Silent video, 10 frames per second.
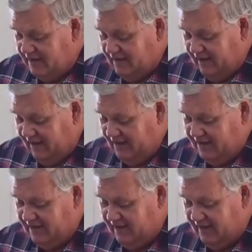
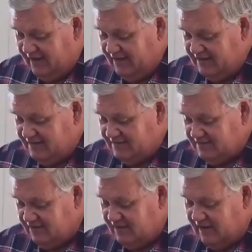and he
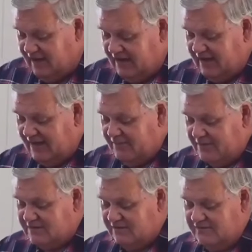sort of heading it up
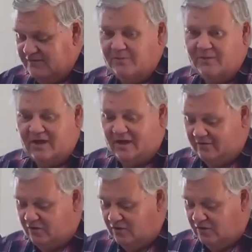as confirming our
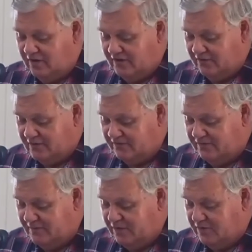calling or
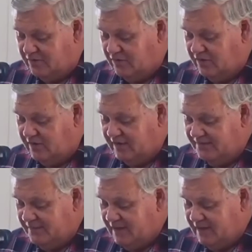confirming your calling.